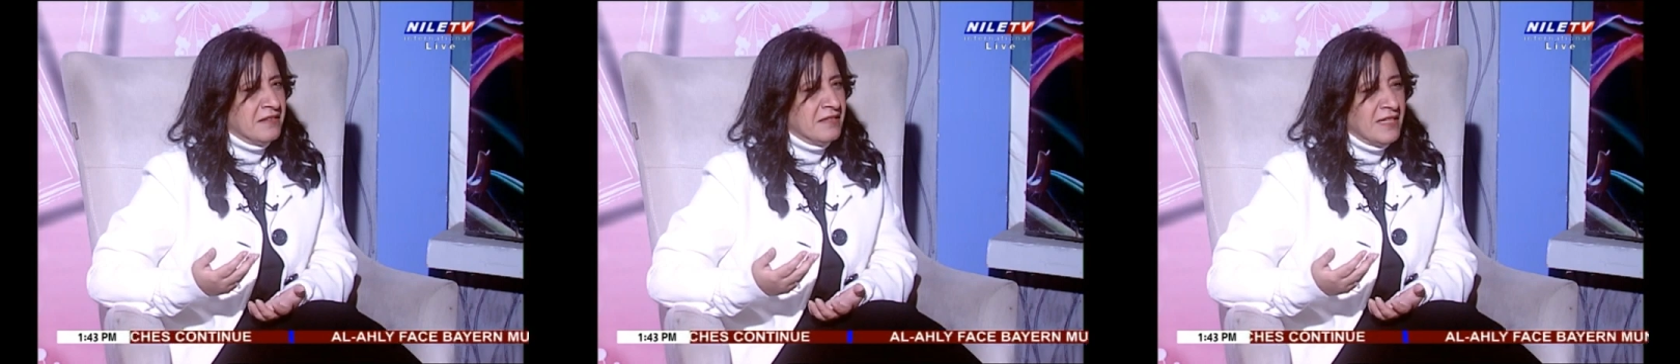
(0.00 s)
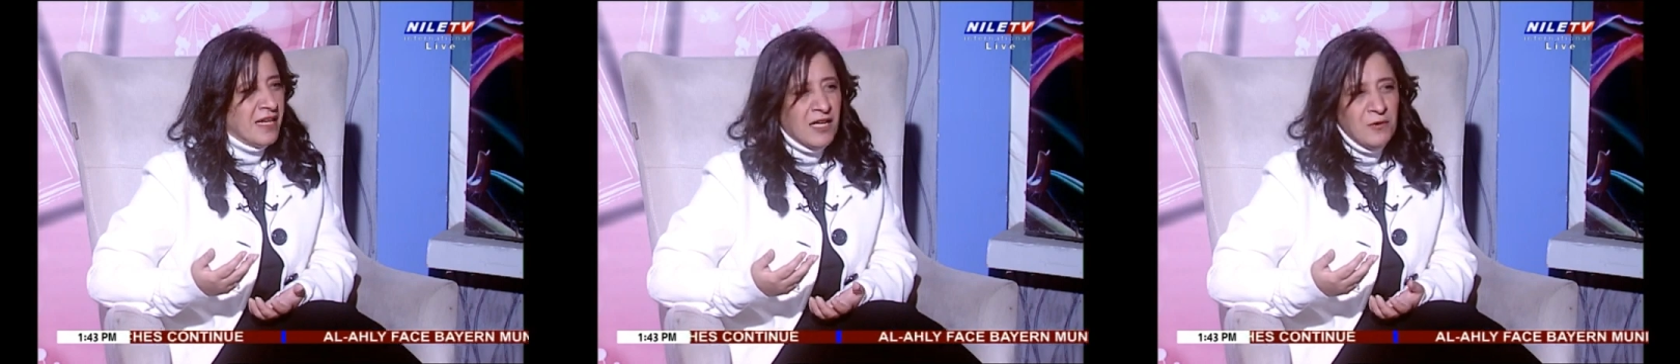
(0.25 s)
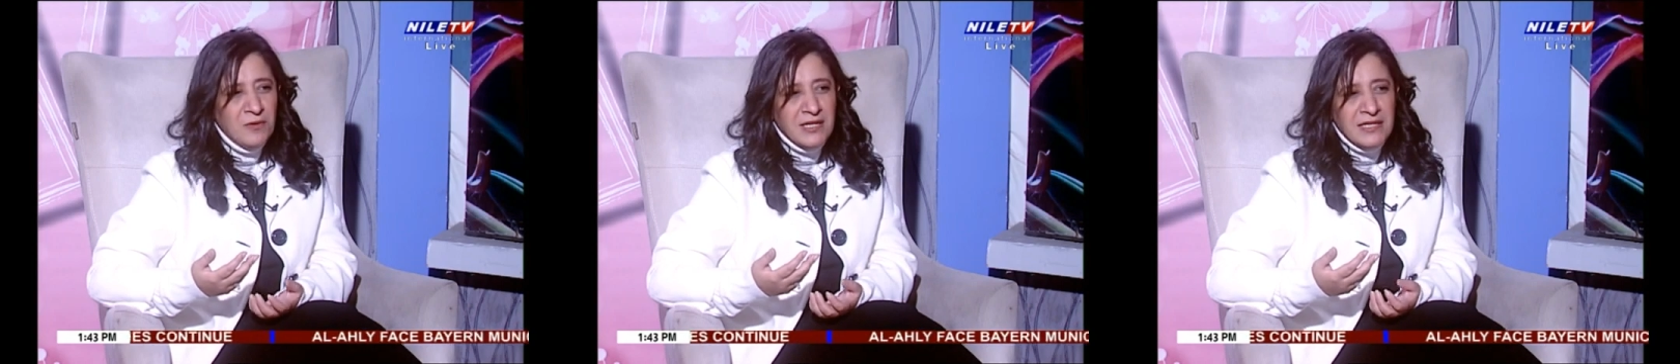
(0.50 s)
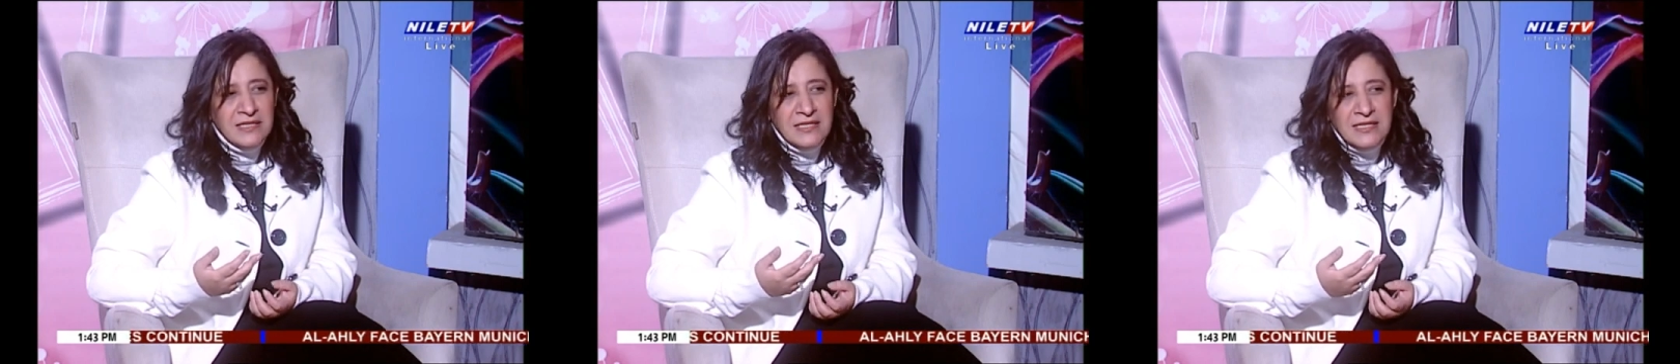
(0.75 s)
Now
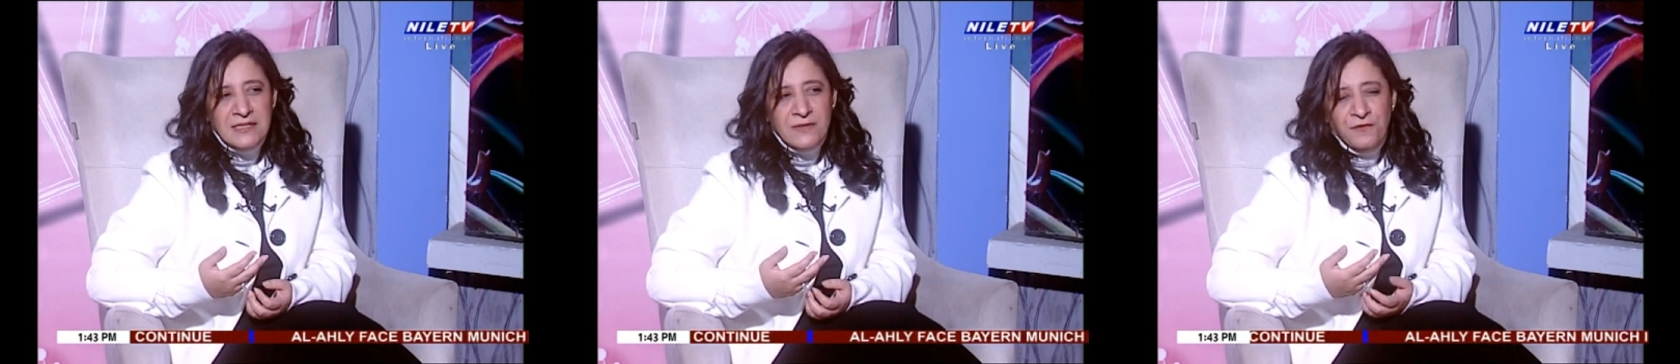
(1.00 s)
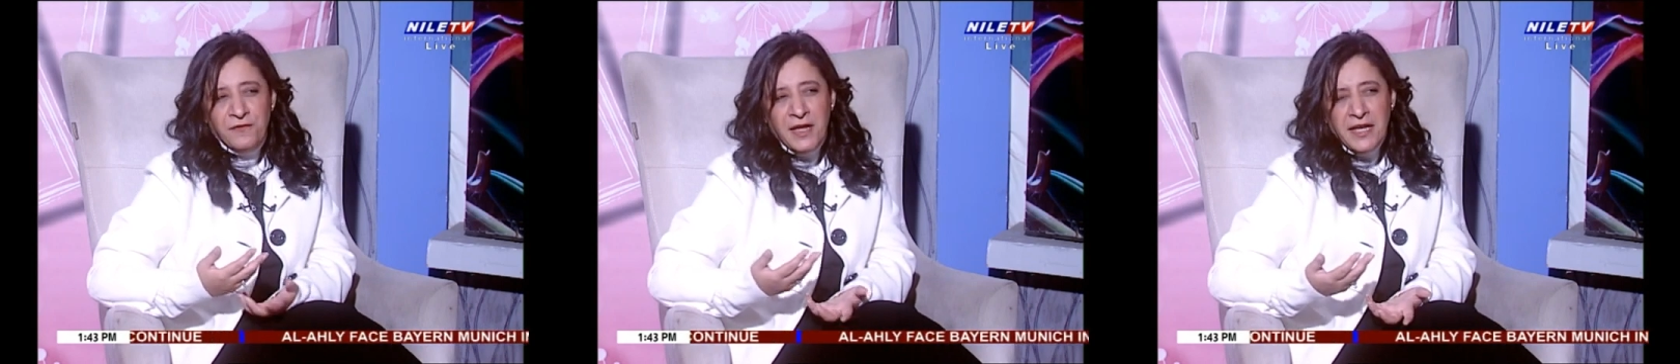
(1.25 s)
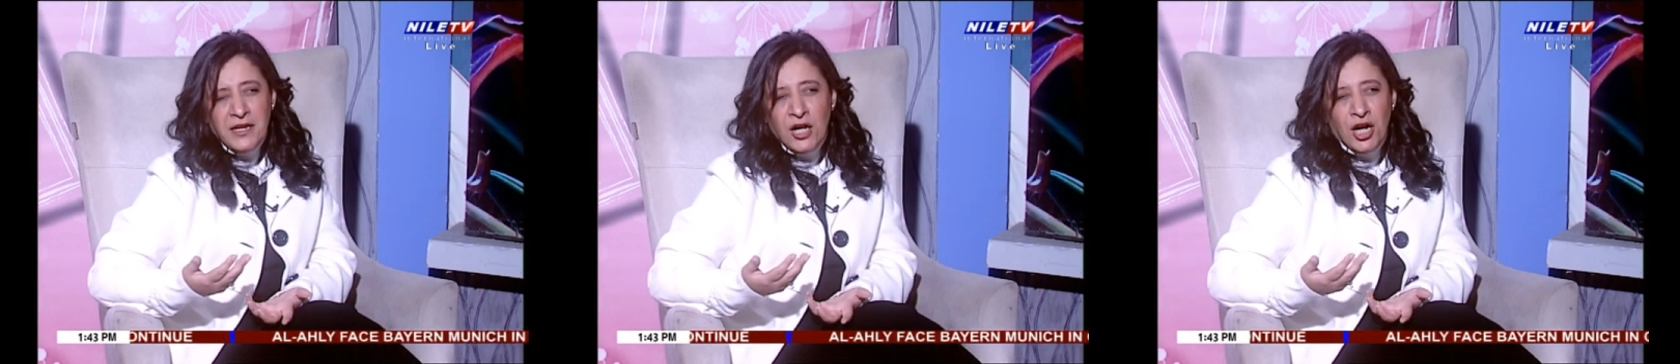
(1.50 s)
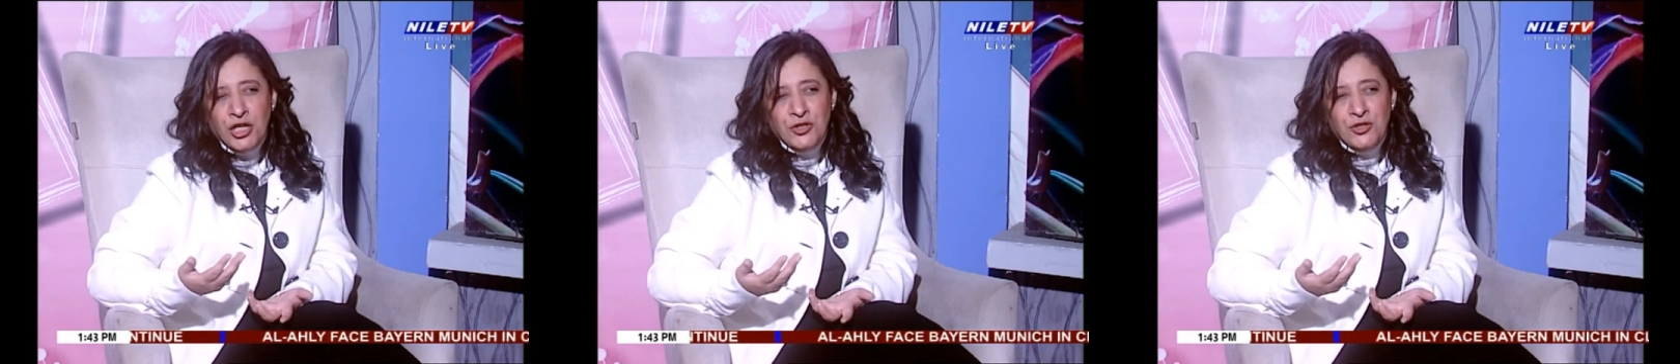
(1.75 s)
it is very
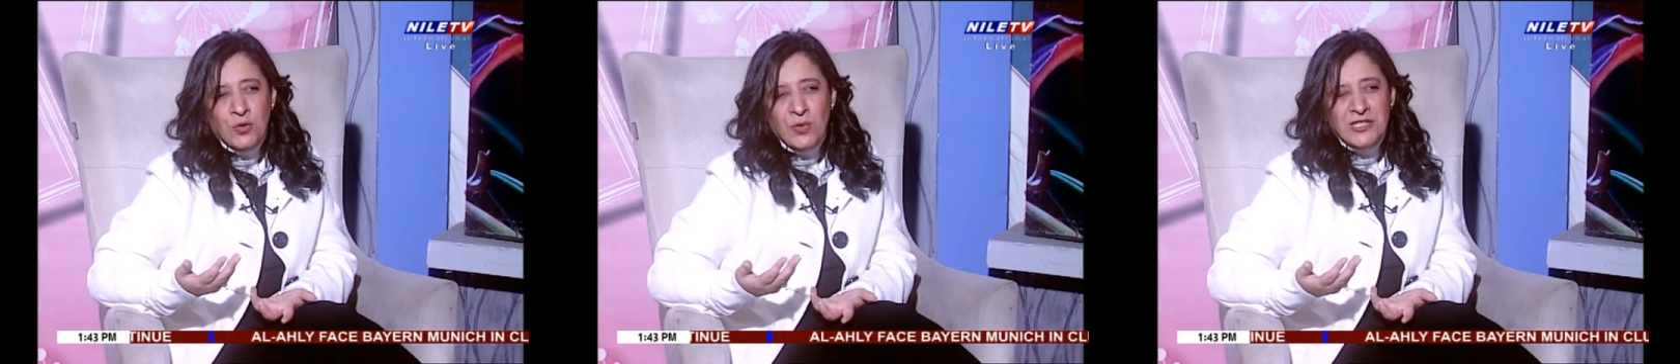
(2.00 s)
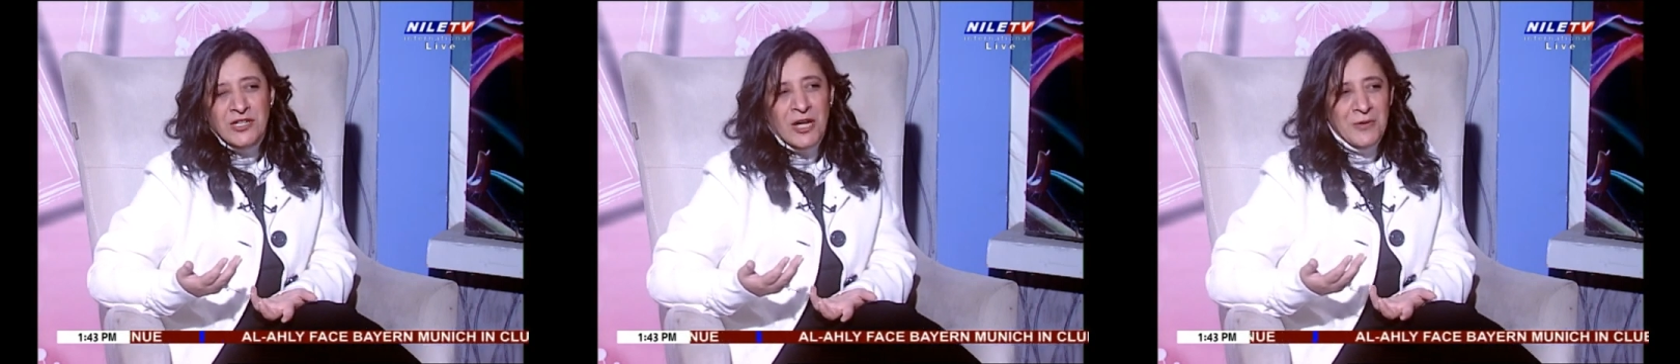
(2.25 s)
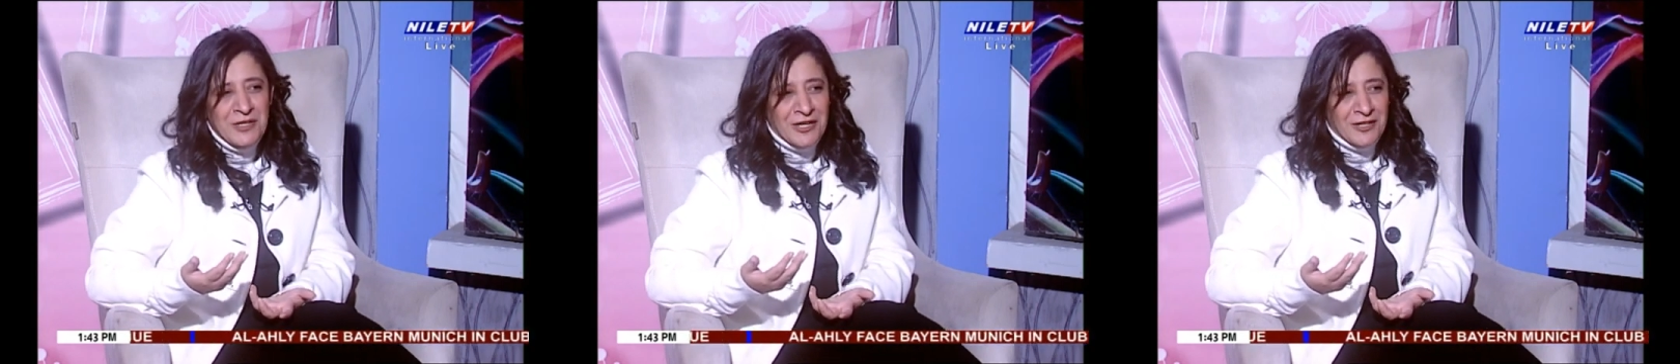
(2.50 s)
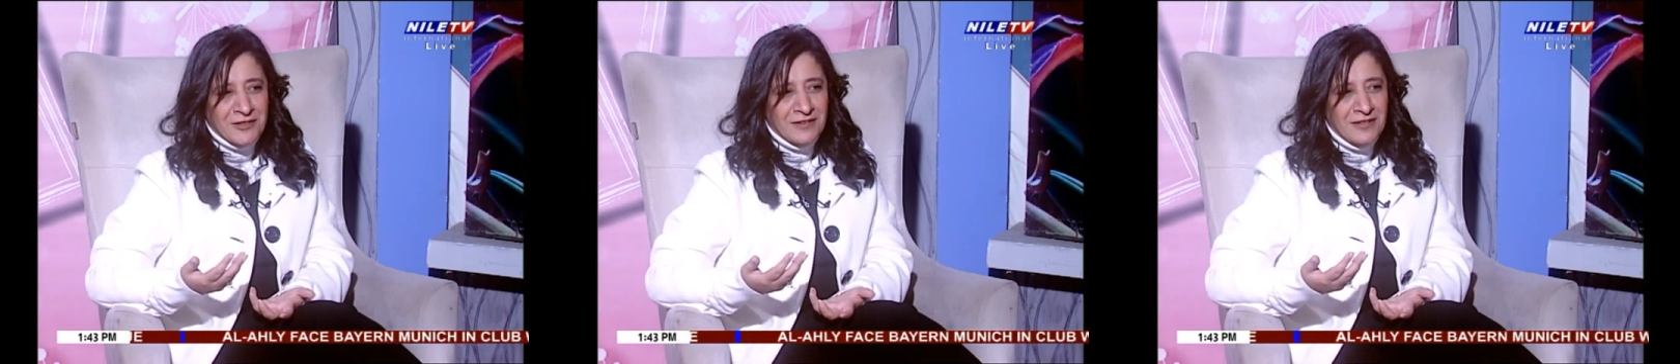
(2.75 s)
hard to know what's going
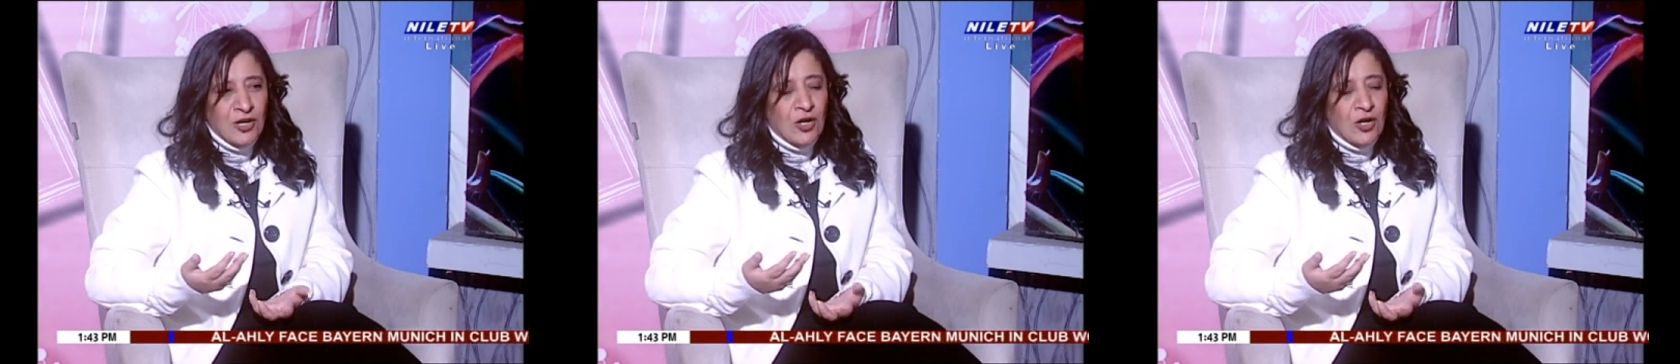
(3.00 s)
on